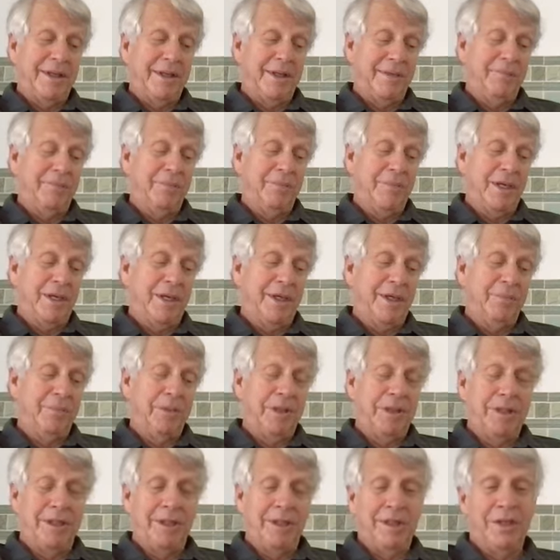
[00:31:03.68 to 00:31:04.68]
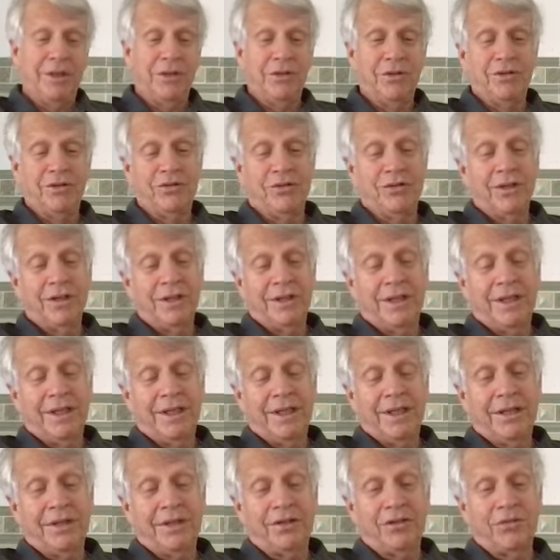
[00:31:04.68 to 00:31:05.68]
my opinion is,
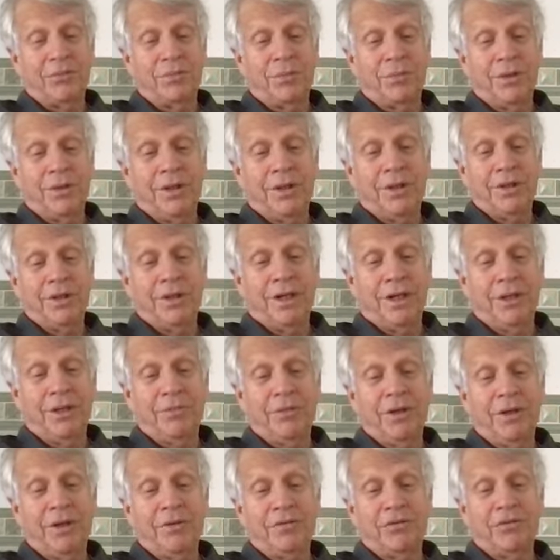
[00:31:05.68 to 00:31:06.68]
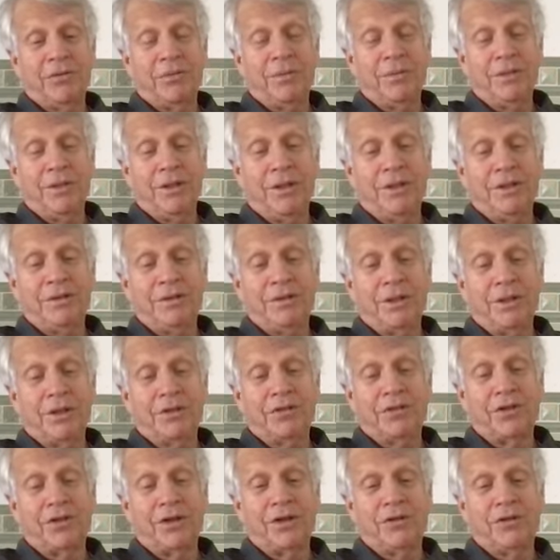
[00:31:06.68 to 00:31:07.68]
at this point in time, we have
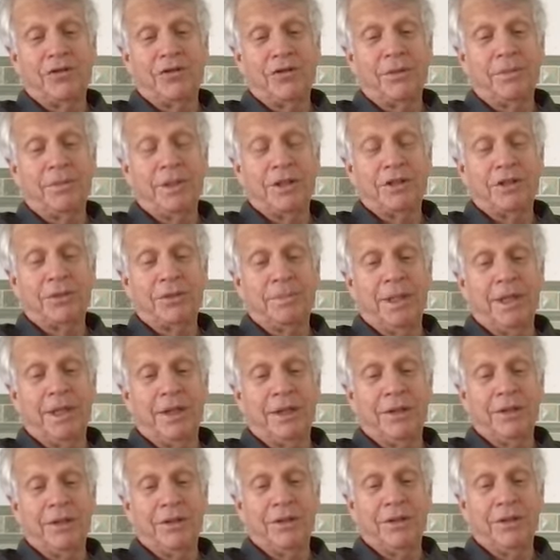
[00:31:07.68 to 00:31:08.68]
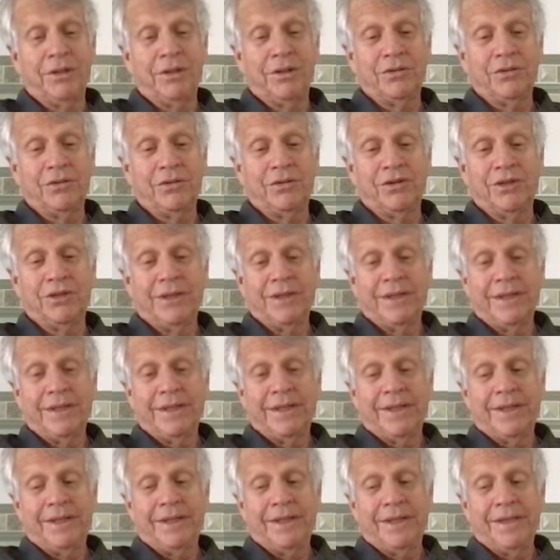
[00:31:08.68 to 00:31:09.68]
drugs that are so much better, it's
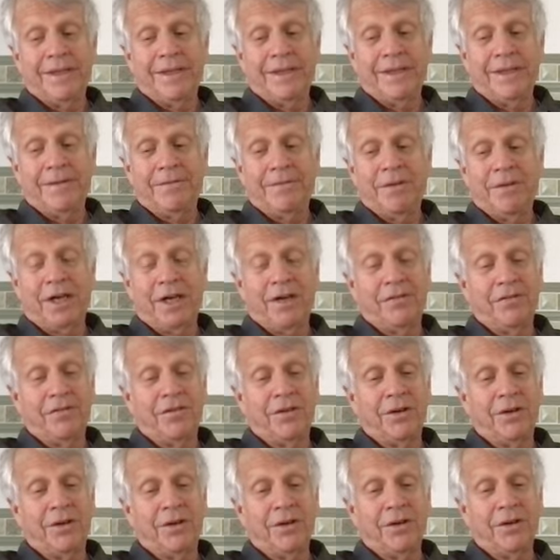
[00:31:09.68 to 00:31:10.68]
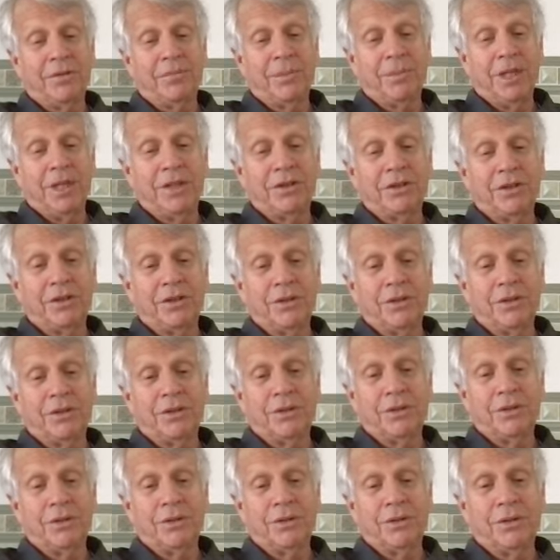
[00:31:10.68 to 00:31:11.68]
not fair to the patient
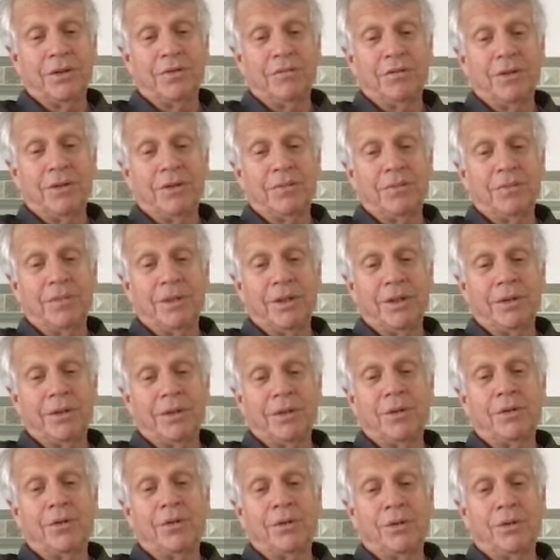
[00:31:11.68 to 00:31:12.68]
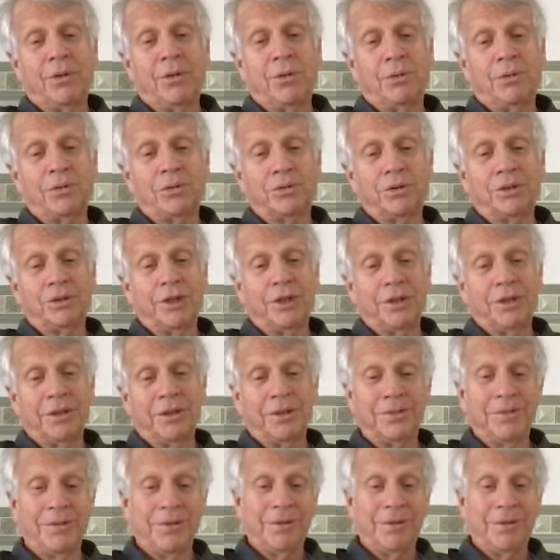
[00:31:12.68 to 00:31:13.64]
to give them the old drug.